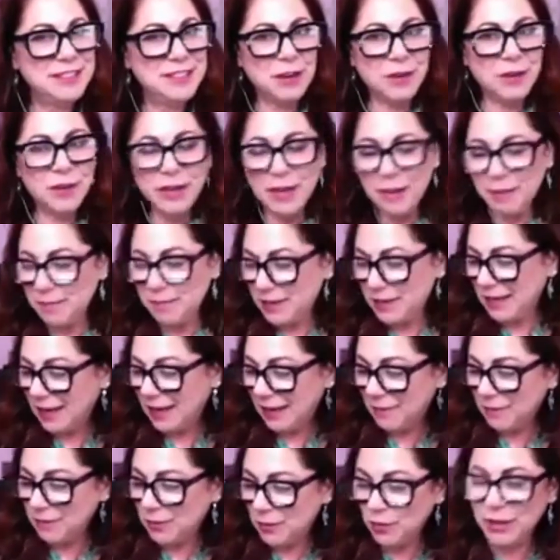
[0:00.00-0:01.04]
happy to
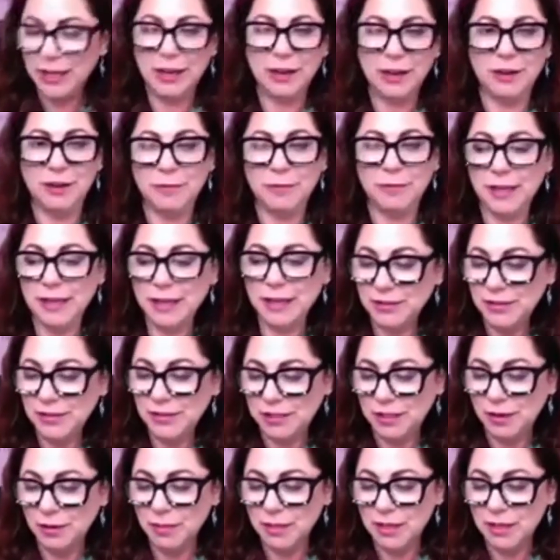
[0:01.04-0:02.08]
have you here. We have
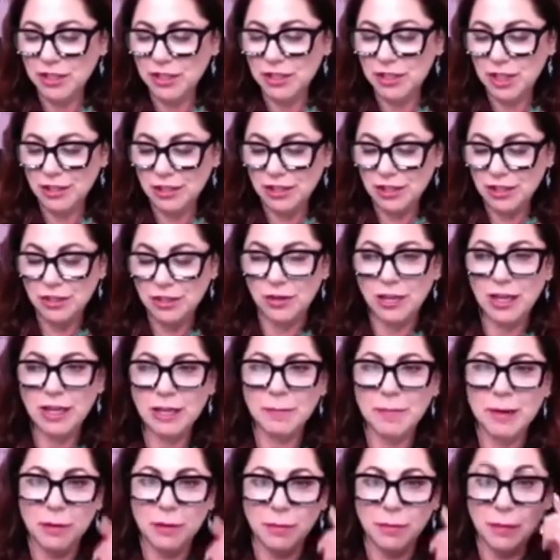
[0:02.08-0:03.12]
so much to talk
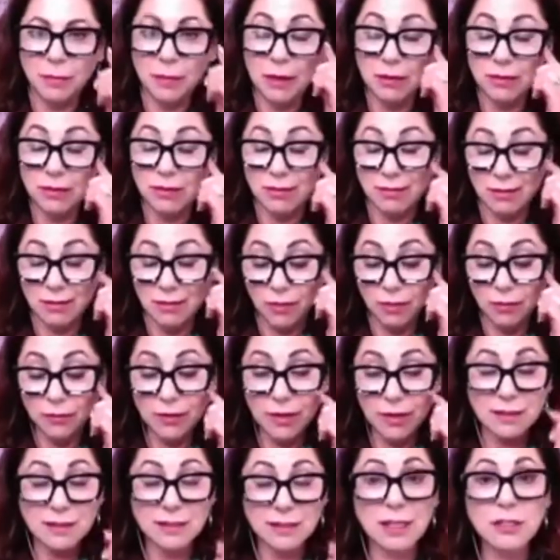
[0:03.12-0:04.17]
about because you've
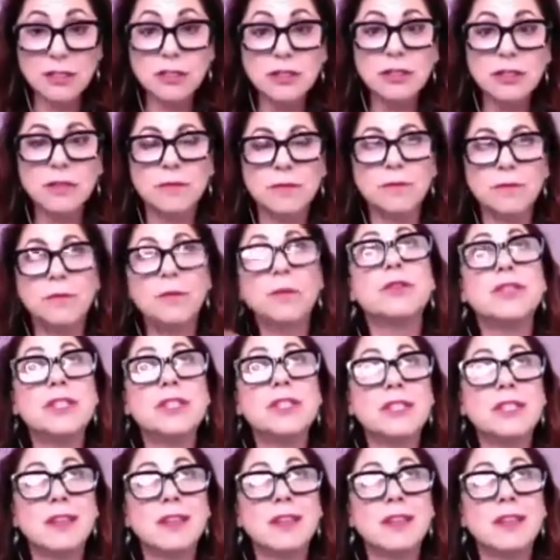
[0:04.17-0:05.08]
got such a diverse